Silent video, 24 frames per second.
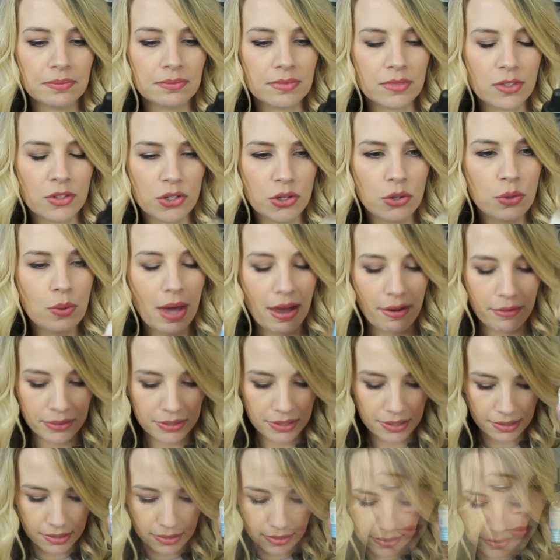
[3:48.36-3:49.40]
two
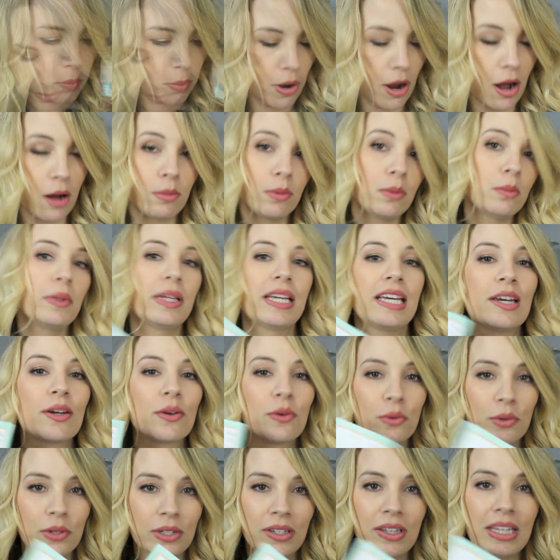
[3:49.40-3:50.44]
ounces. I will probably
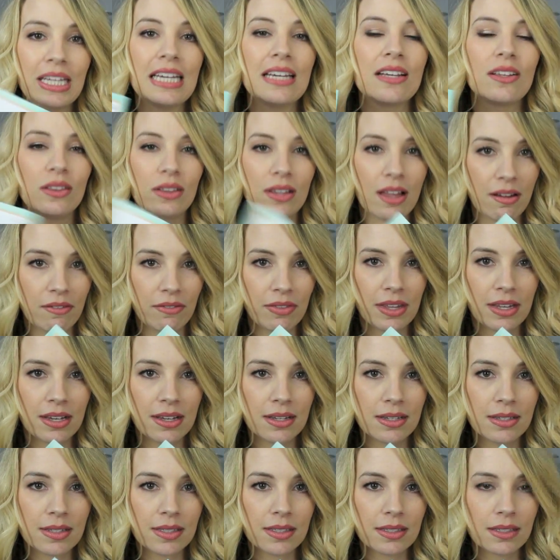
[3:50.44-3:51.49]
really love
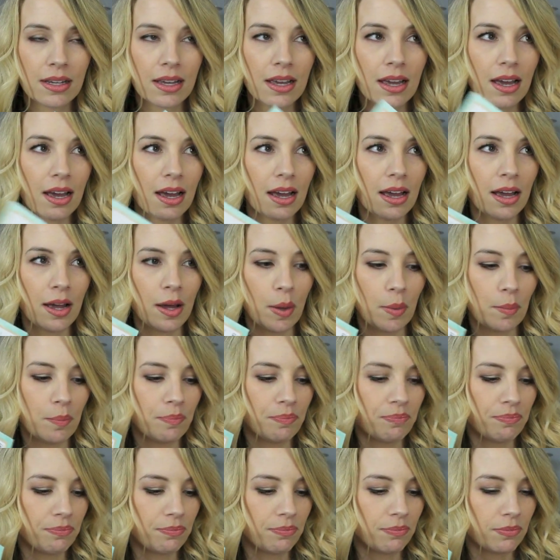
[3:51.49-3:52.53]
this.
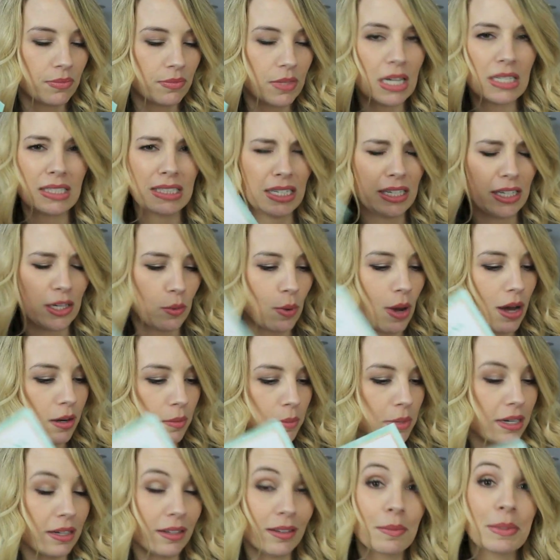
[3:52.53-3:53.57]
um I'll tell you why in a
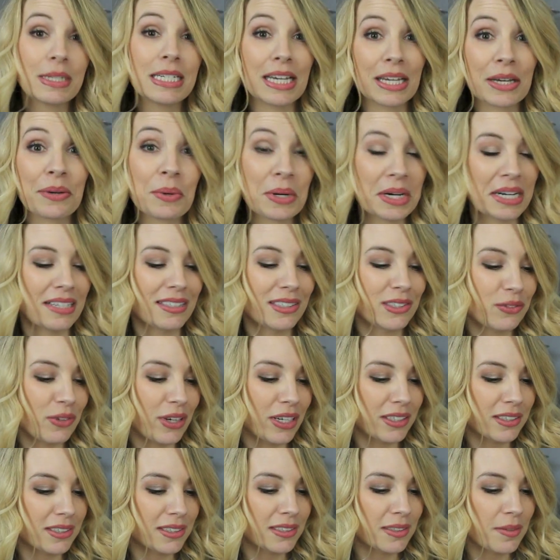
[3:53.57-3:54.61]
minute. Let me tell you what it is
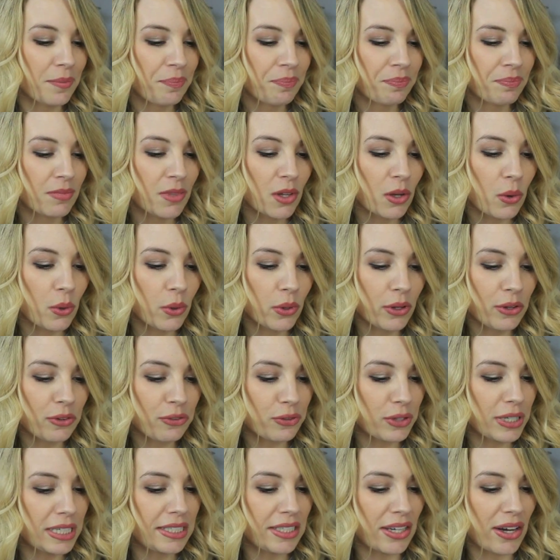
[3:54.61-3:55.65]
first.
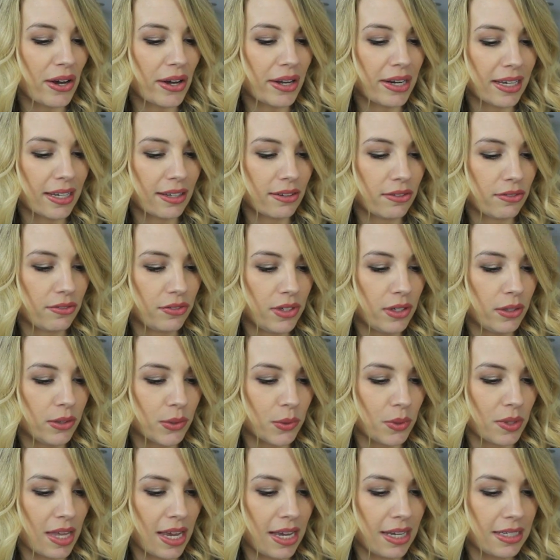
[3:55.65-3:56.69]
Oil-free tonic infused
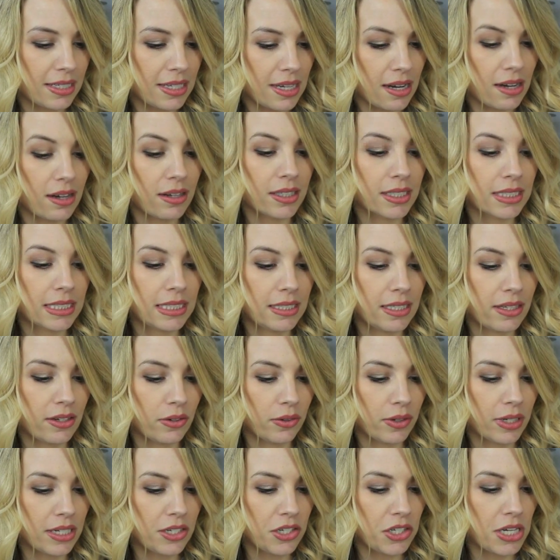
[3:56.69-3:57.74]
with antioxidant
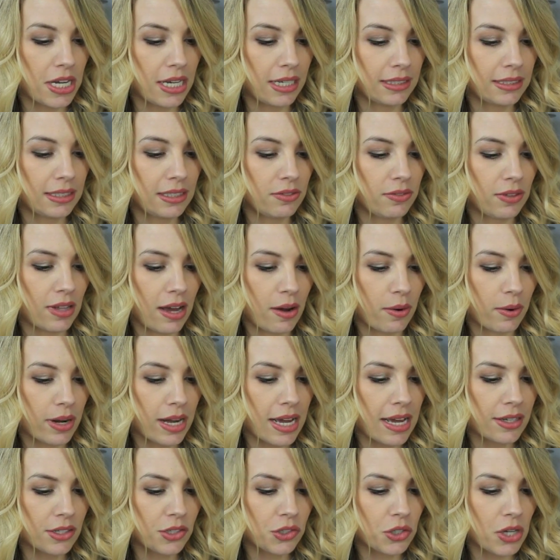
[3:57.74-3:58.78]
rich daisy flower
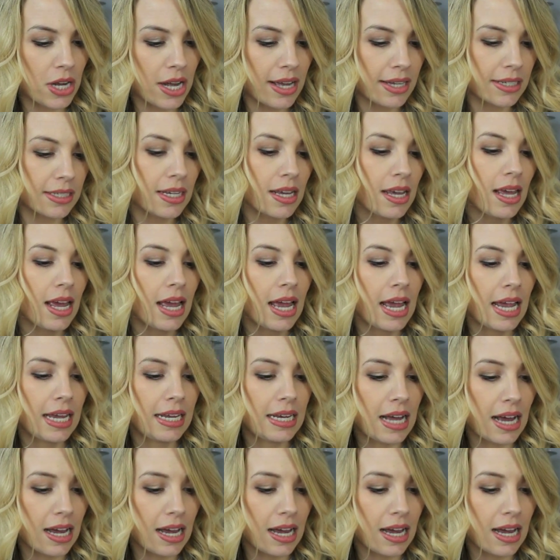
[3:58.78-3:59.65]
extract and